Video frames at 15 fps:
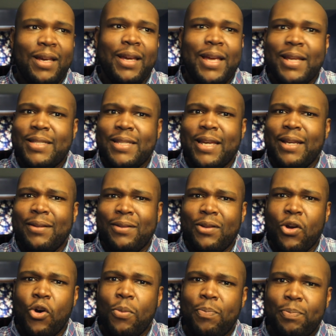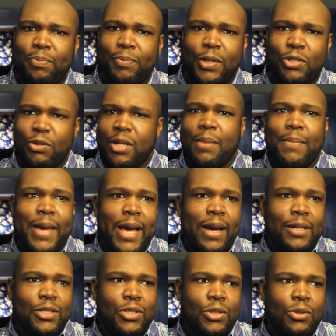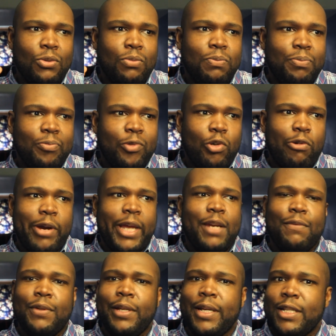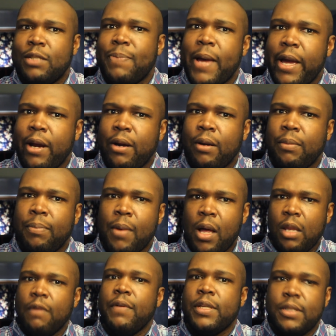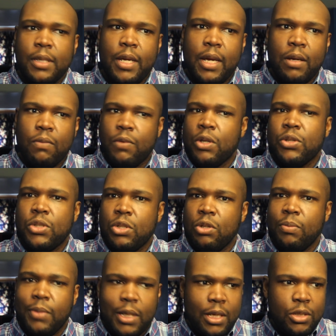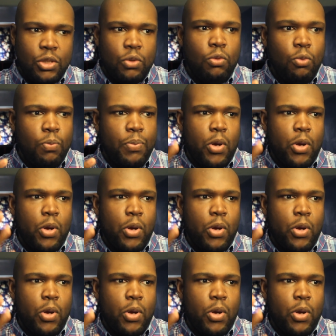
guess I hope that you come back to creatively inspire all of us again real soon, because you